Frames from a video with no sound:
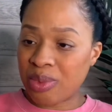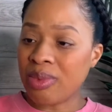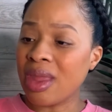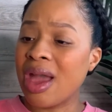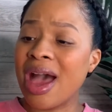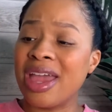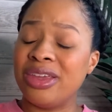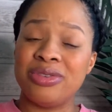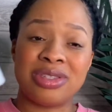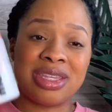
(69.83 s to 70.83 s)
I
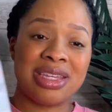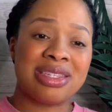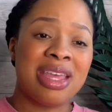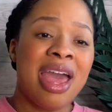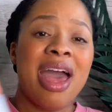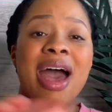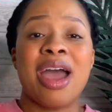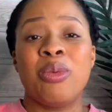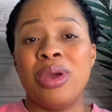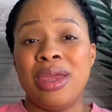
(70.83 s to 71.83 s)
use this. I
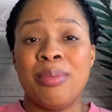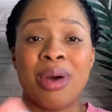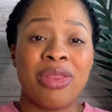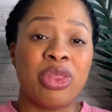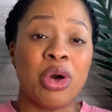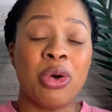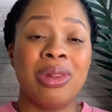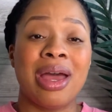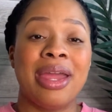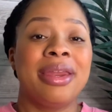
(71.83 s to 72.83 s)
went and bought the whole
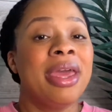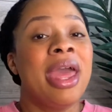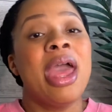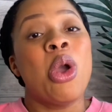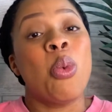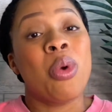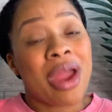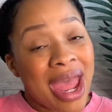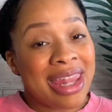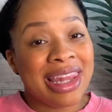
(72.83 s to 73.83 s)
line. Where
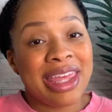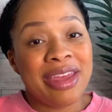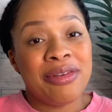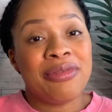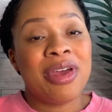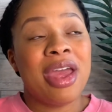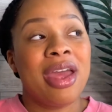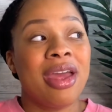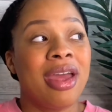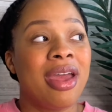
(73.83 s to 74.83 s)
I live,
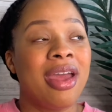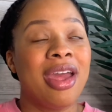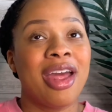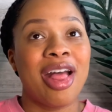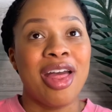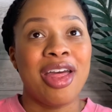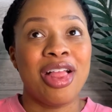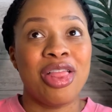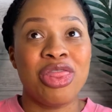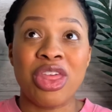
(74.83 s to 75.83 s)

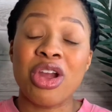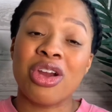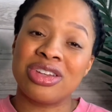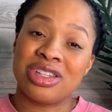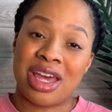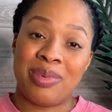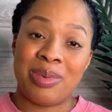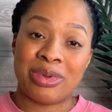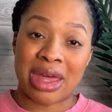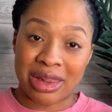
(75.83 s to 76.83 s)
there aren't a lot of
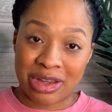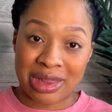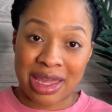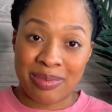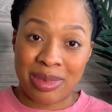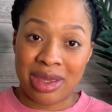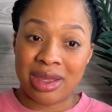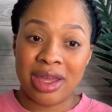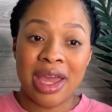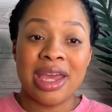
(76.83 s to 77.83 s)
people that look like me,
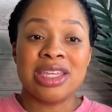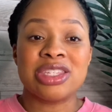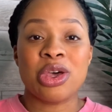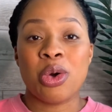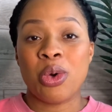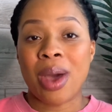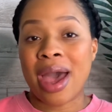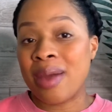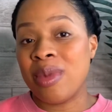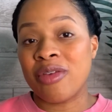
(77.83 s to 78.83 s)
so I'm never